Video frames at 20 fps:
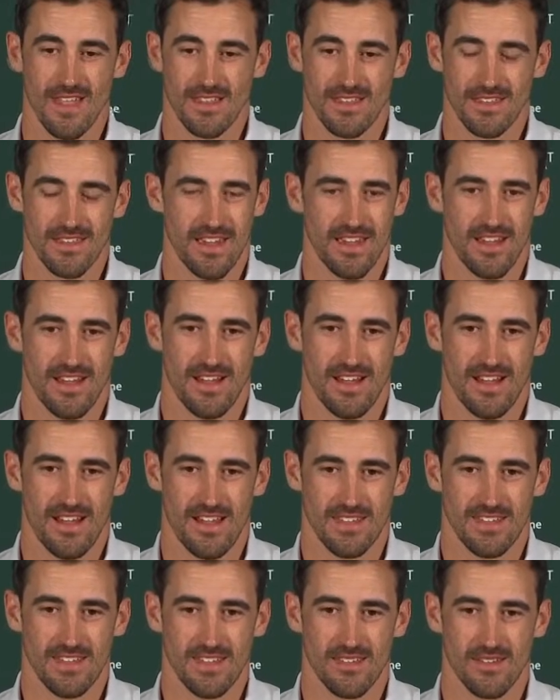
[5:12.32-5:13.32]
yeah,
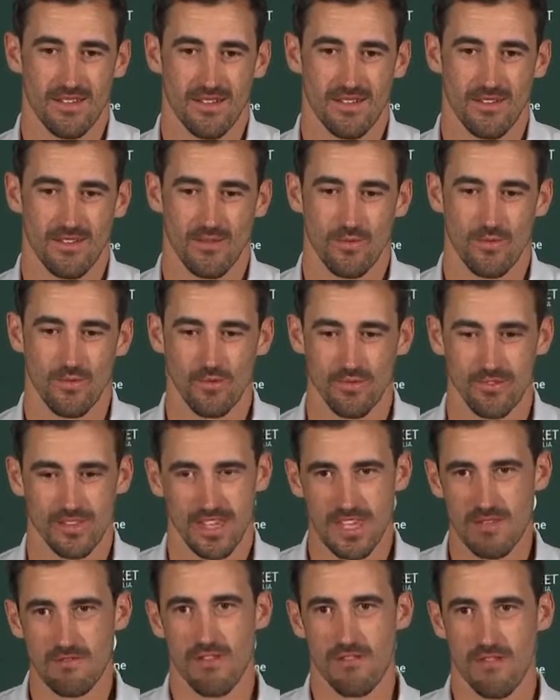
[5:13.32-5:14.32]
I think we'll
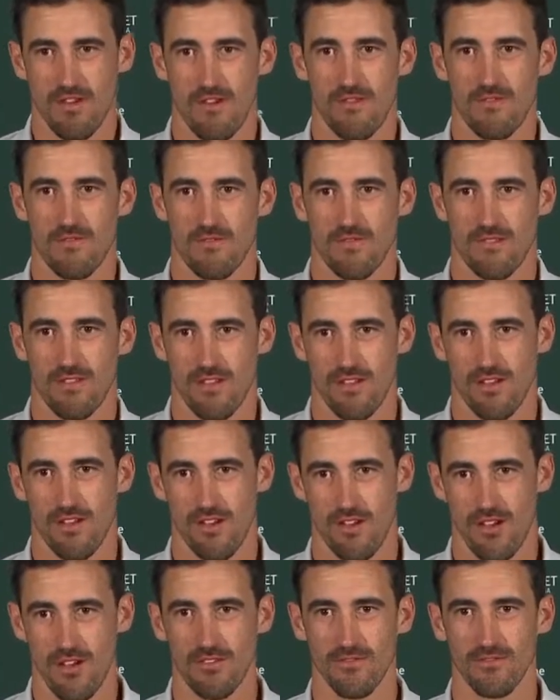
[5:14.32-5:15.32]
see him evolve
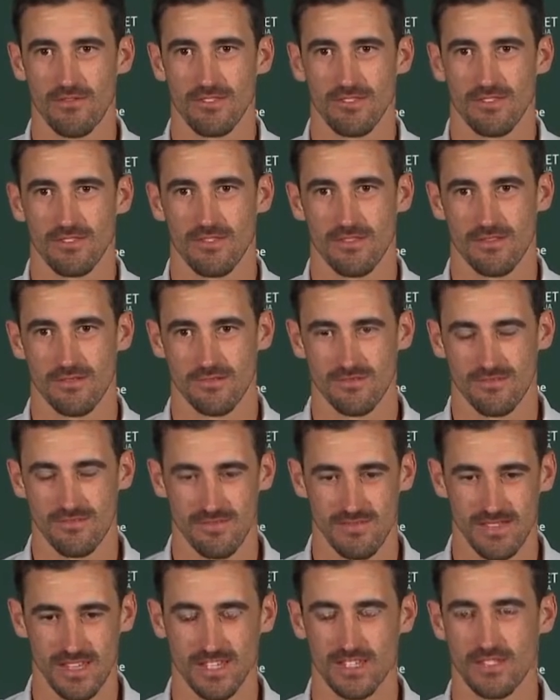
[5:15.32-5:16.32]
over his
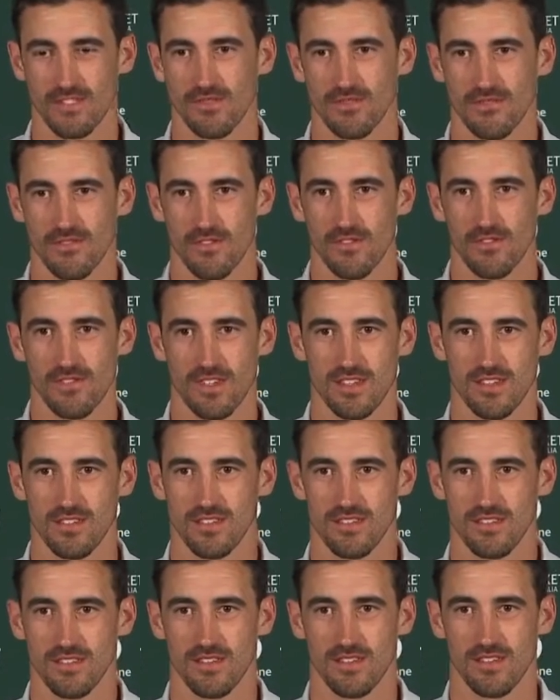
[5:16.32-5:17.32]
next few
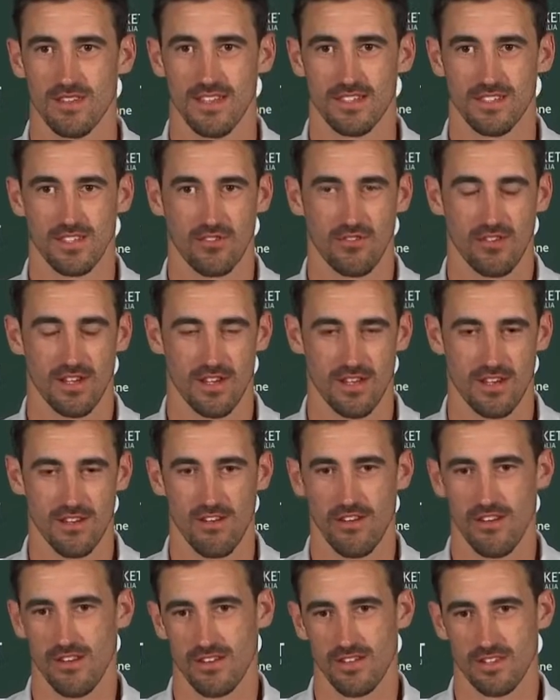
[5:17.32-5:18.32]
years as a cricketer,
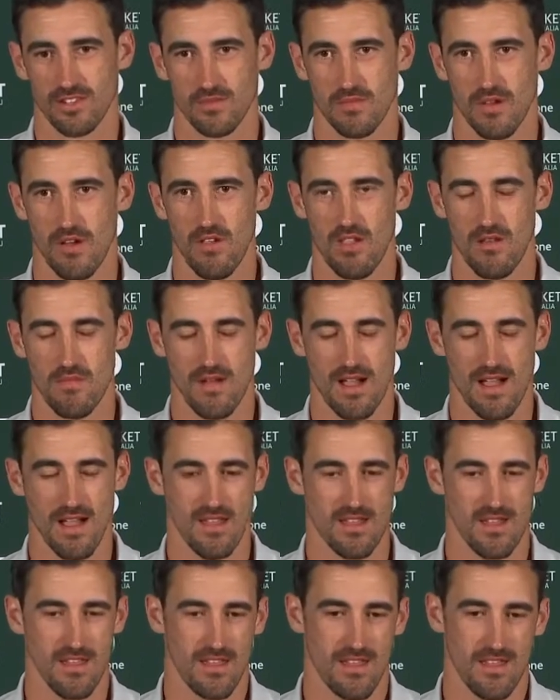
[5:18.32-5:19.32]
not only as a bowler.
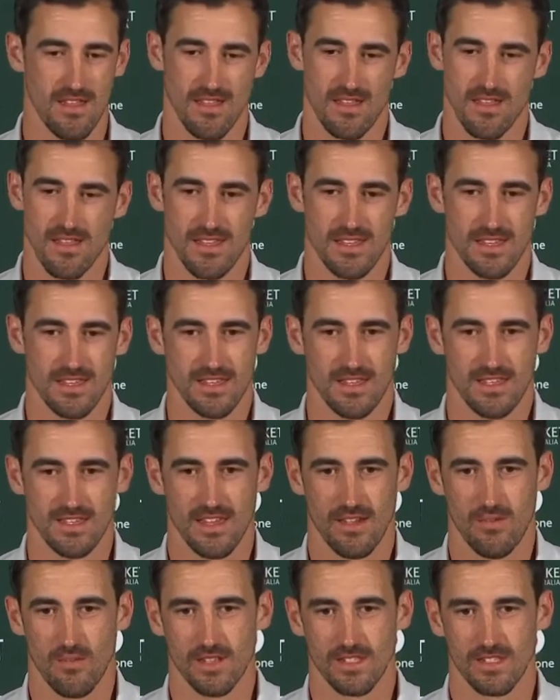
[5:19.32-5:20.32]
But,
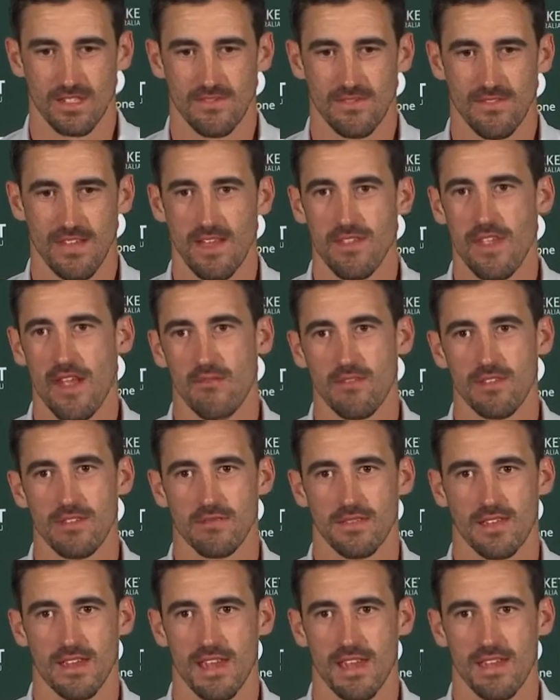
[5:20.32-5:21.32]
yeah, once he found that
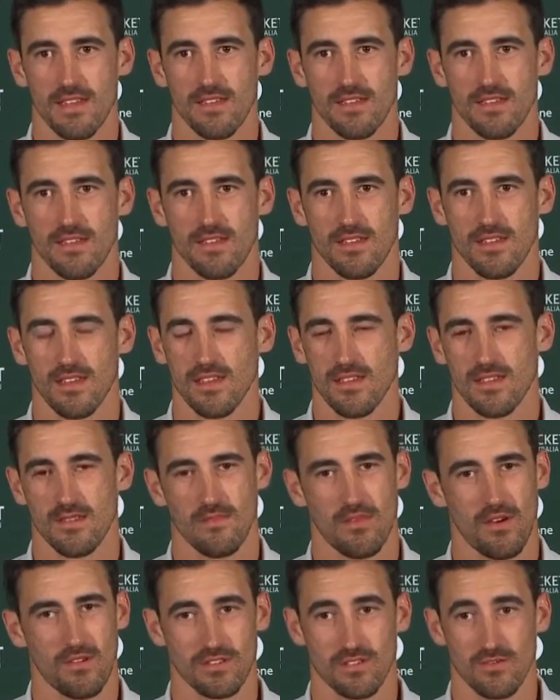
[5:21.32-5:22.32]
rhythm today, he
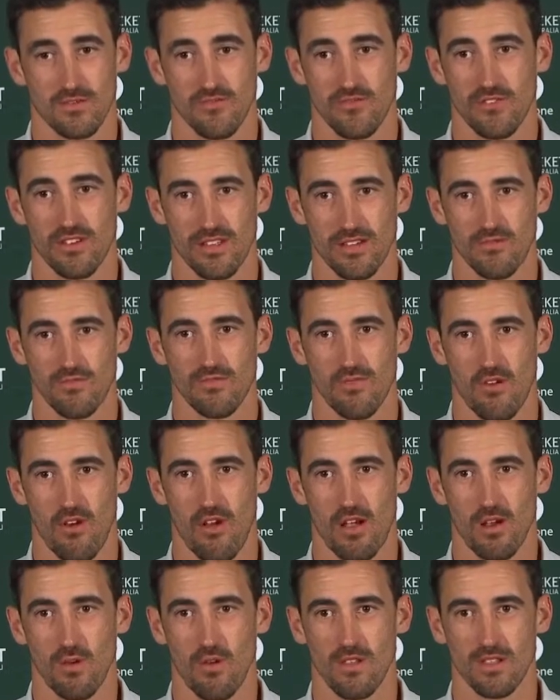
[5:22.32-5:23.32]
bowled some really
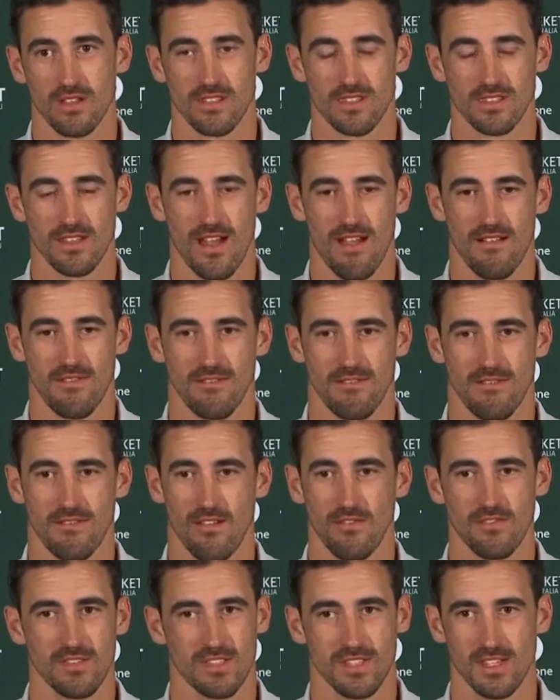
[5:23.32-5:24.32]
high-quality stuff.
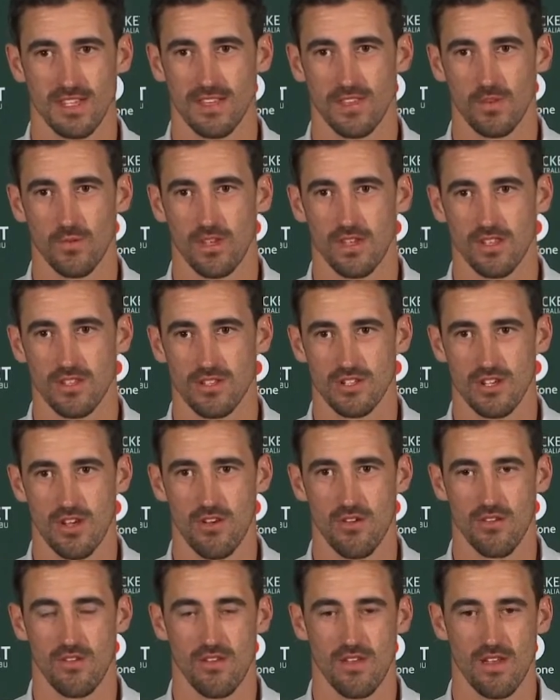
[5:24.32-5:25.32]
Obviously, to get the wicket at Joe,